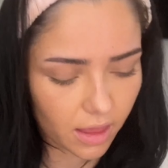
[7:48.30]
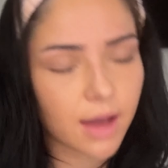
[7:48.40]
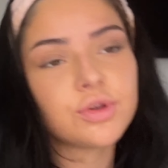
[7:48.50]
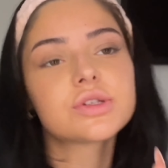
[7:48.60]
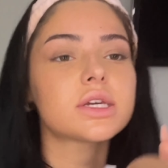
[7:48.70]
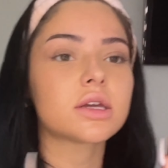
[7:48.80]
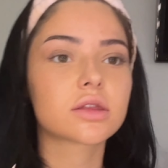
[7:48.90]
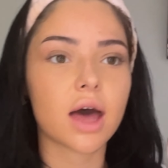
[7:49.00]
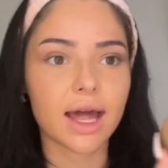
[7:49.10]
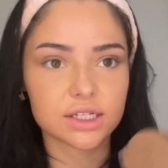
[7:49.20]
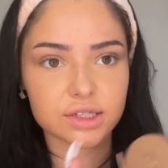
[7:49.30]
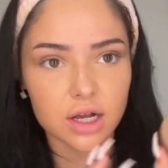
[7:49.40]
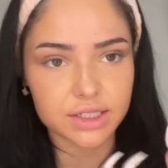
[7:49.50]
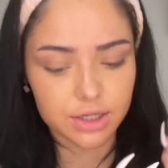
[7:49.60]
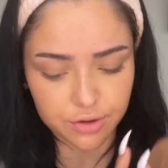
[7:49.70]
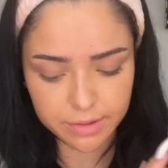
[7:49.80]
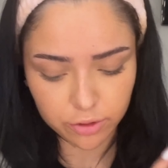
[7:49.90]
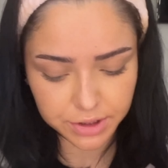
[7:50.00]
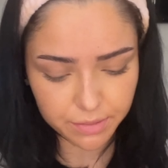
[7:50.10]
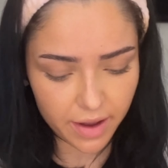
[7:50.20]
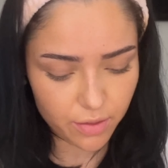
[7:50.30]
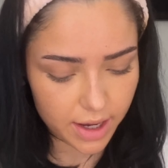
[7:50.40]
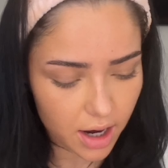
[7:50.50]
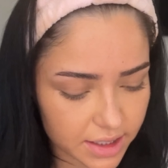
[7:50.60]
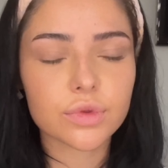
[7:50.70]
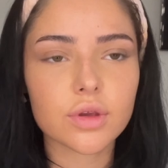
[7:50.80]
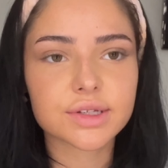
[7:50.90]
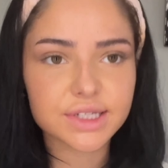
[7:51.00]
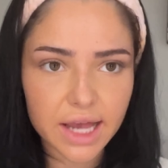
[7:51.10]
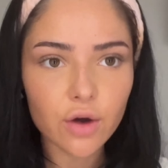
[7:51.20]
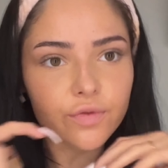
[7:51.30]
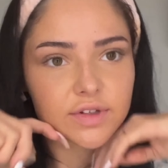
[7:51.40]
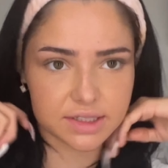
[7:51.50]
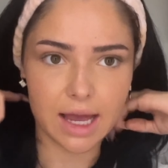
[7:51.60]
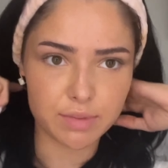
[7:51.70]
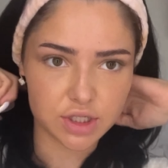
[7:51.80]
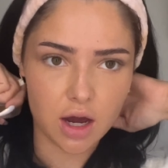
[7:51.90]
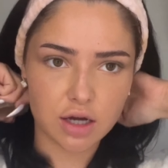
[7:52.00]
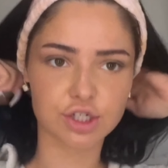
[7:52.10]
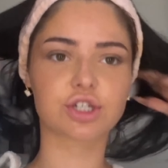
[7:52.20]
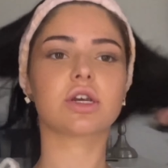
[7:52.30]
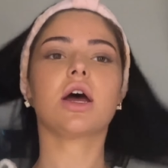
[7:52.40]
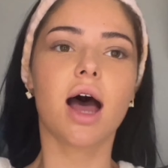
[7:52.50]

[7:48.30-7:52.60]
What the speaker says: using the Anastasia cream bronzer, by the way, guys. Self-sabotage.